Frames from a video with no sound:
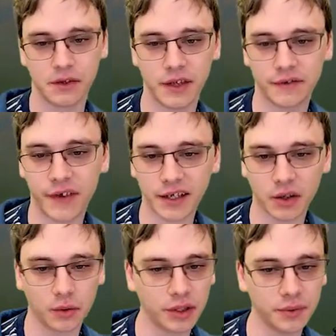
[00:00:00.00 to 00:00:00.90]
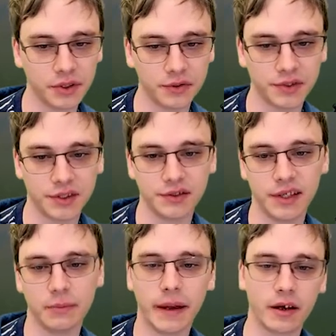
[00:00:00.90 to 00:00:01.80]
The effect only reduces
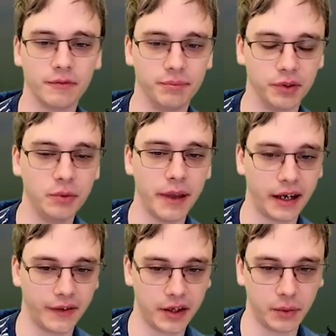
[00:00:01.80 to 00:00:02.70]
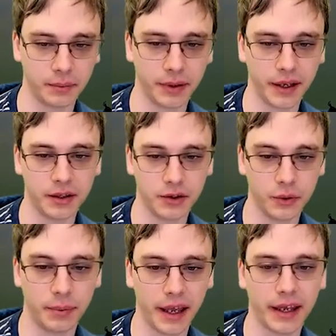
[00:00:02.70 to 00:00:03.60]
the amount of blue mana that you
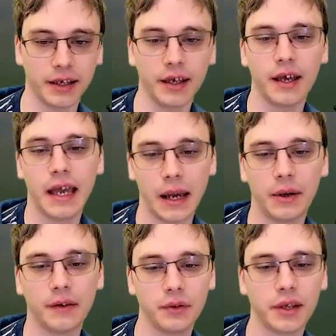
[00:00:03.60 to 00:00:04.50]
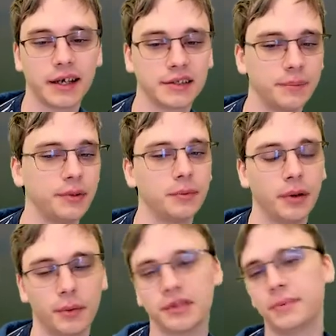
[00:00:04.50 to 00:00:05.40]
would pay, and whenever you cast a blue
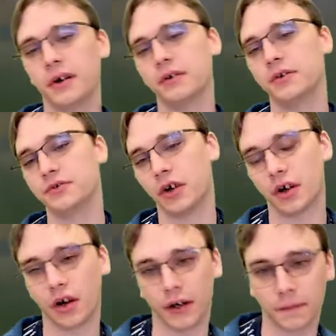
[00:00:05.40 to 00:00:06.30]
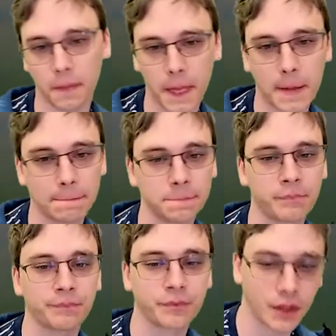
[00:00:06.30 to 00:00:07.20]
permanent spell, you draw a card.
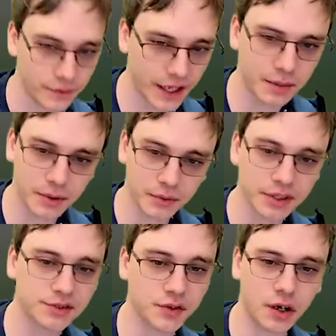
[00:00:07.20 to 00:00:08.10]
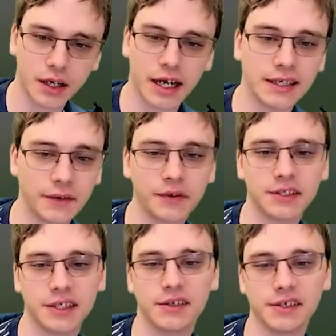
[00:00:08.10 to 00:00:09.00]
That can be really strong, and I definitely
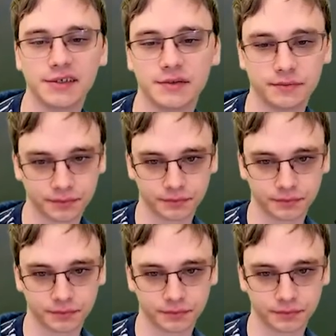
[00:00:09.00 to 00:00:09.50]
see this